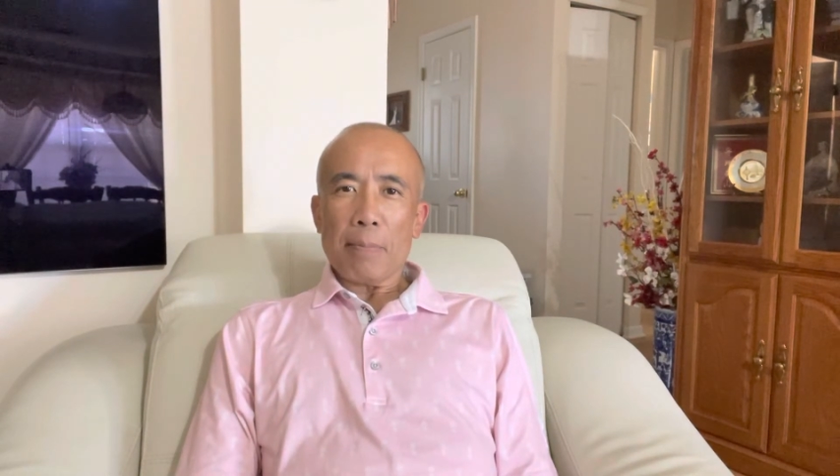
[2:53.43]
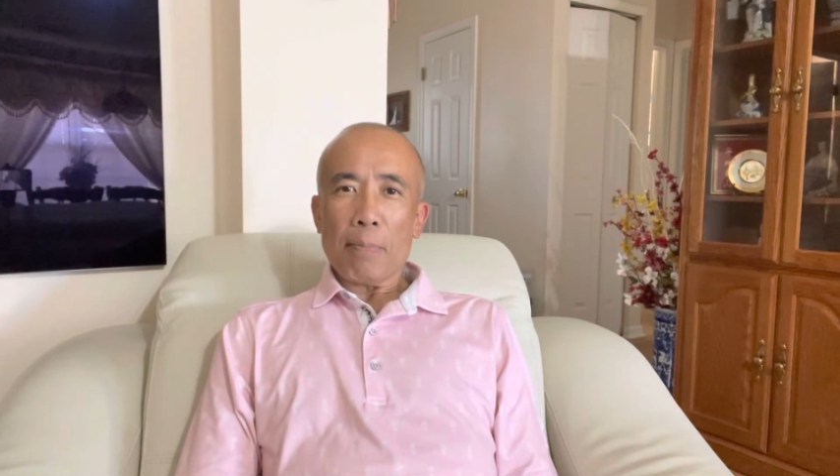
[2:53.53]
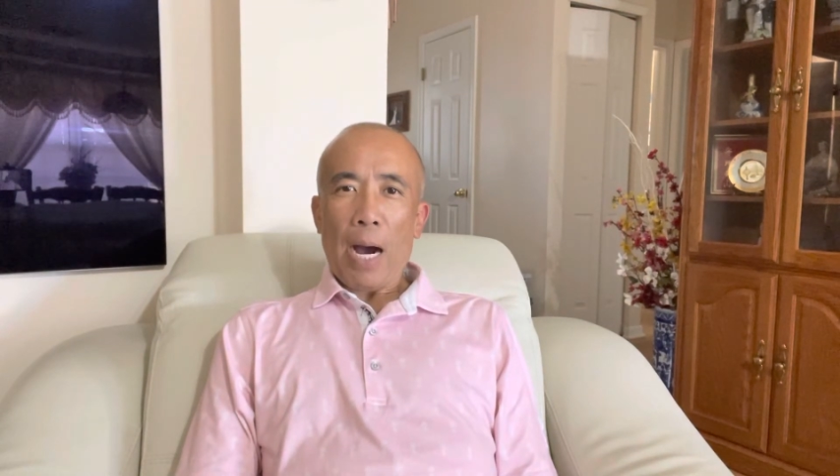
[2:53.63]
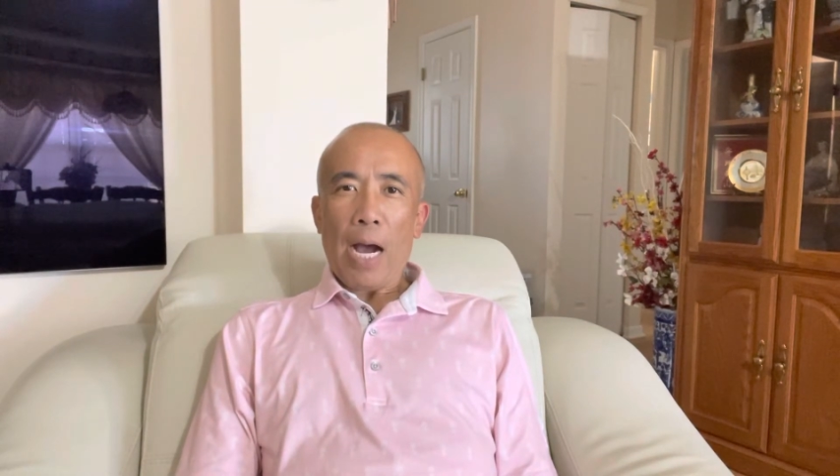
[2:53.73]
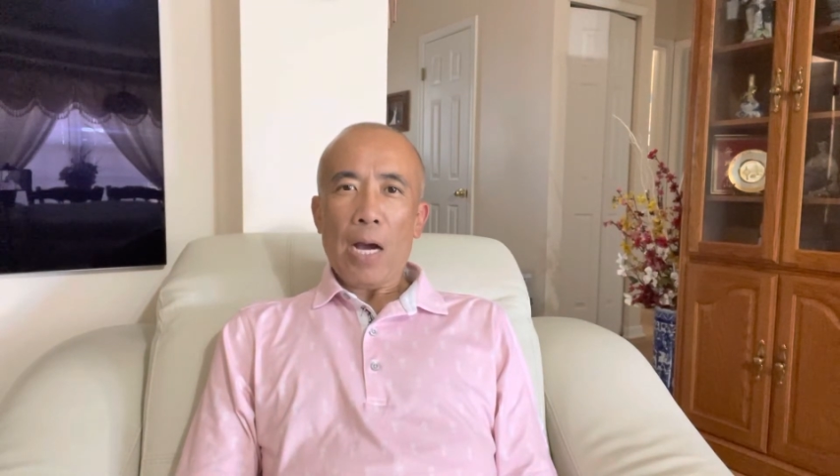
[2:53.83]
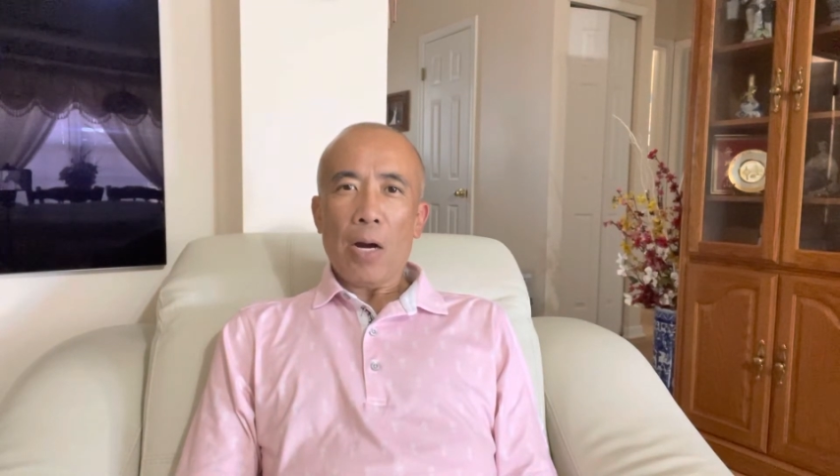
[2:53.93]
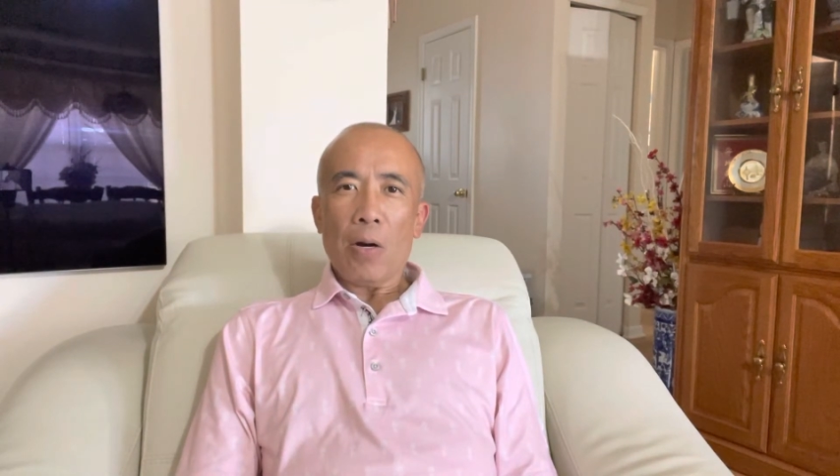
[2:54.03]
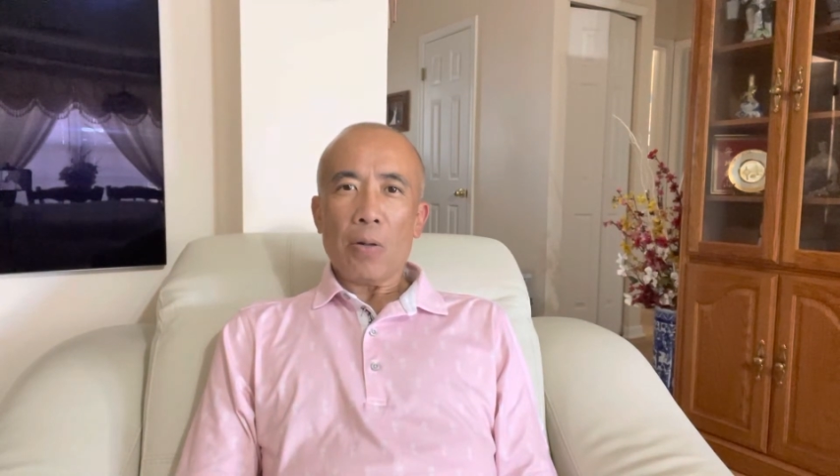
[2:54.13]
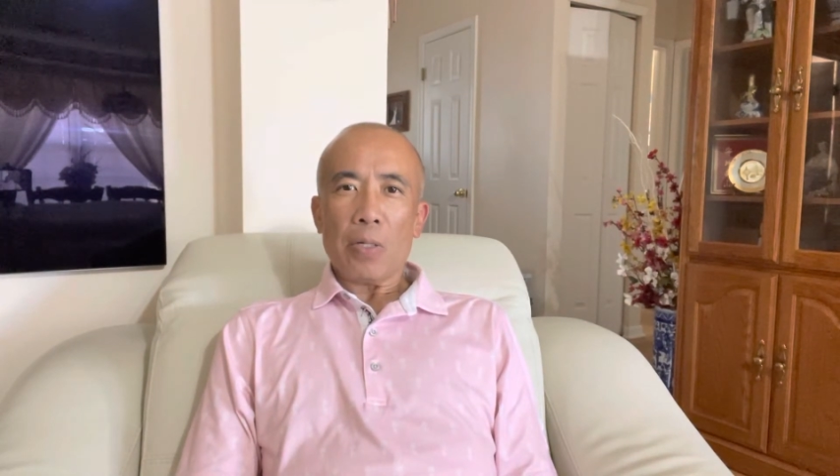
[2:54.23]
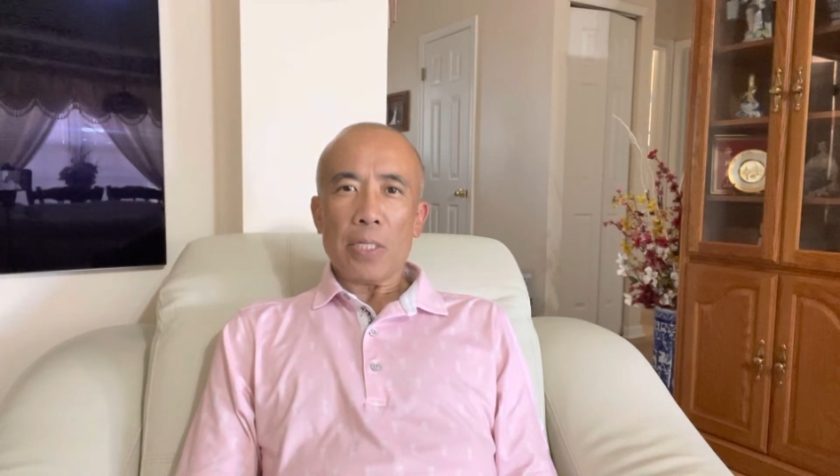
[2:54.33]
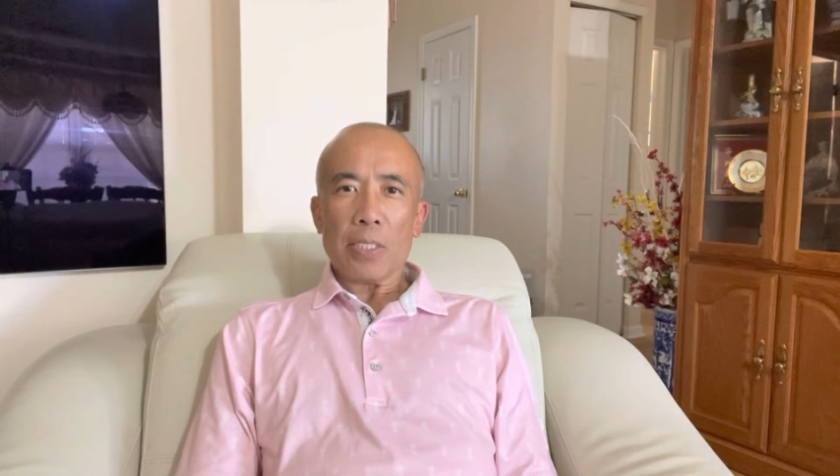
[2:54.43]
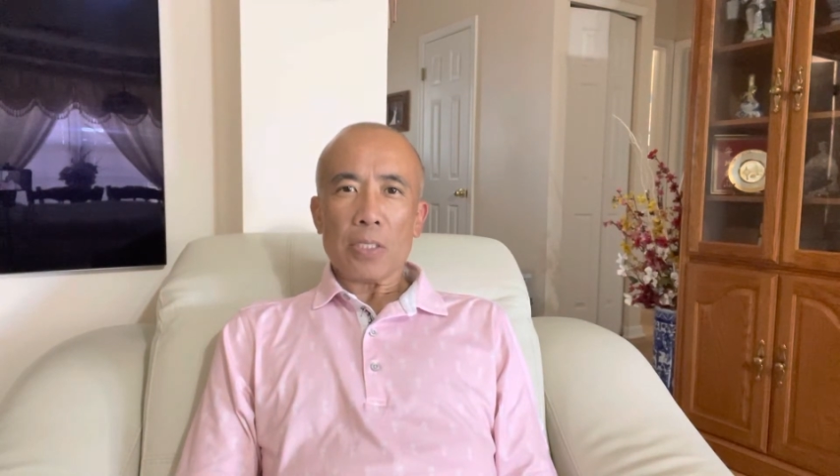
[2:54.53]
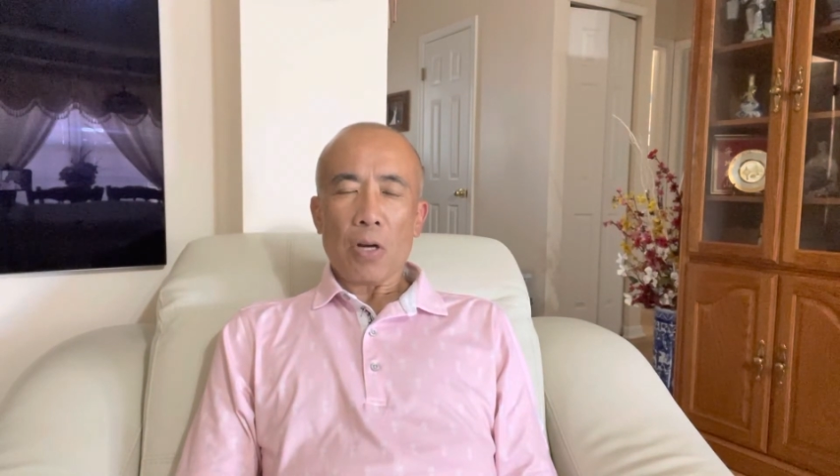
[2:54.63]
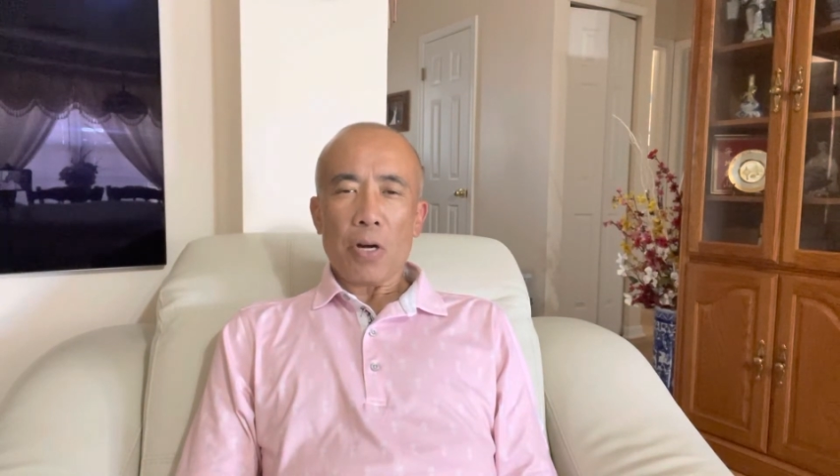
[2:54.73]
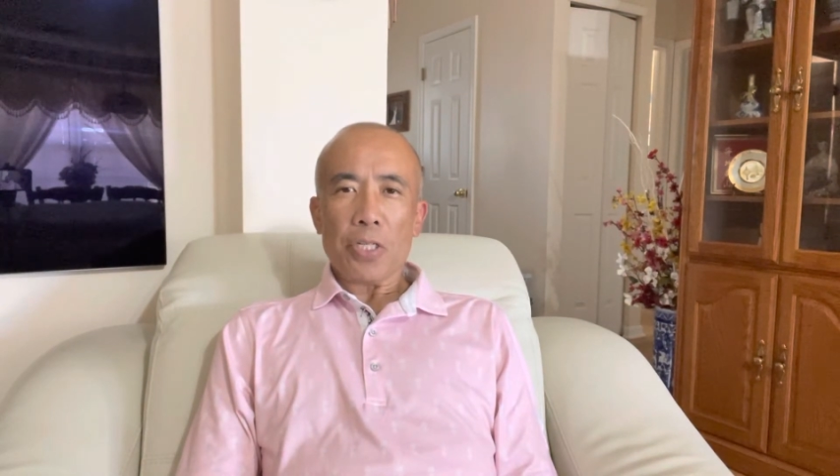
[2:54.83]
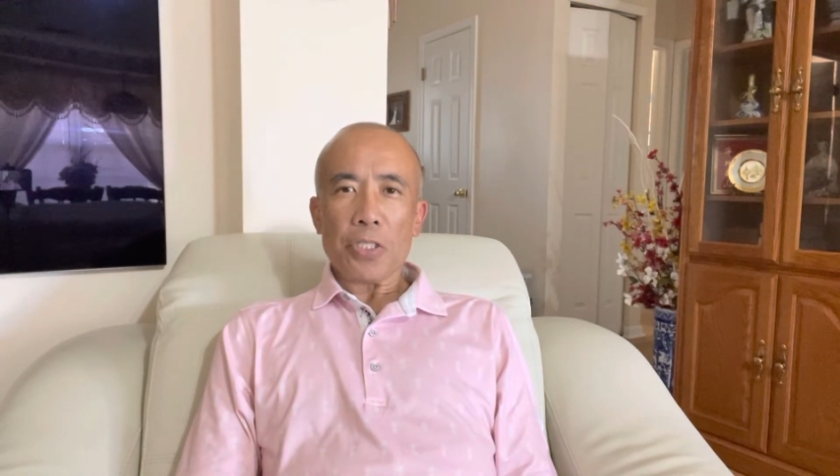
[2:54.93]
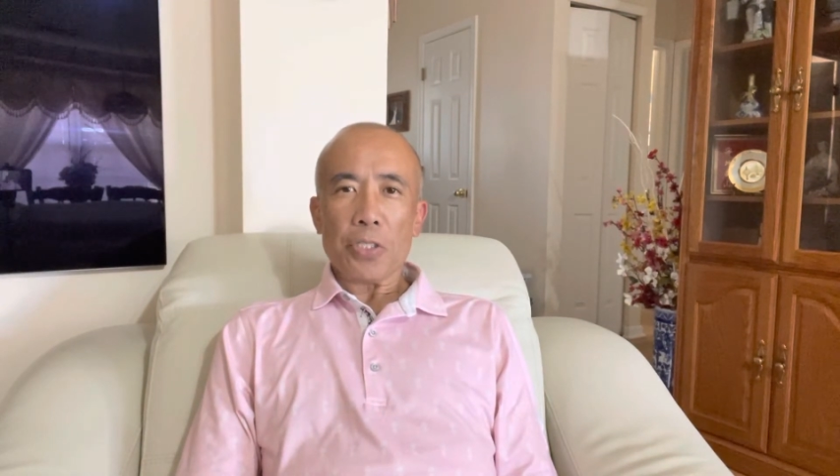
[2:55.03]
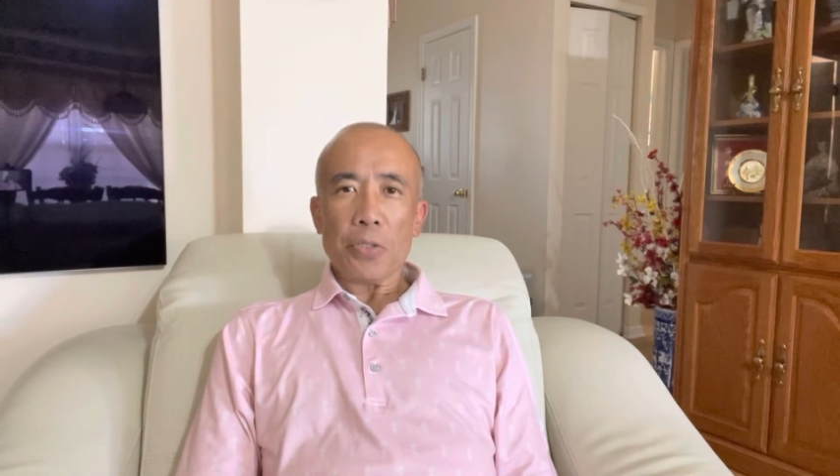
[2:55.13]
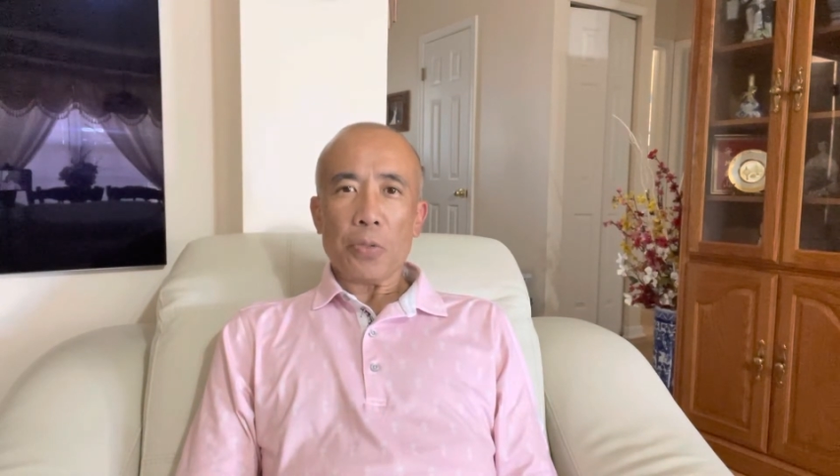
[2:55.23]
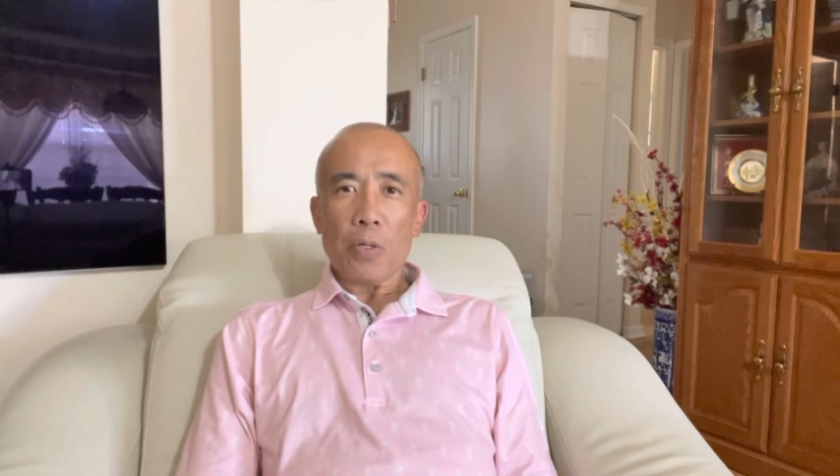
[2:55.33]
bile is starting
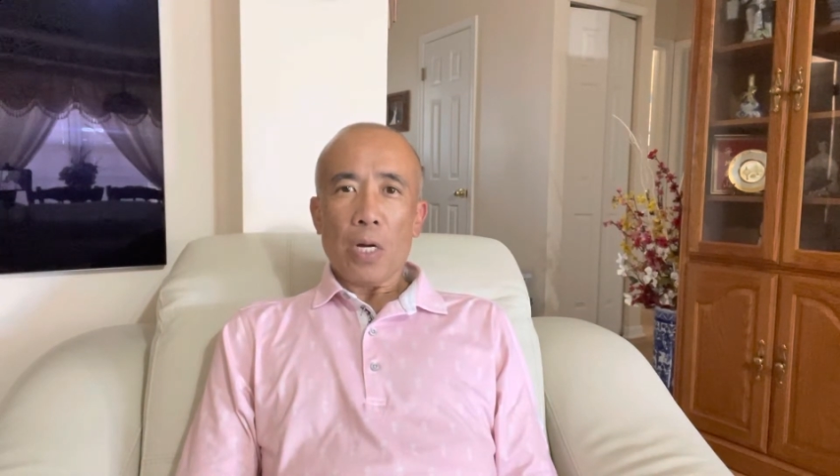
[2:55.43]
to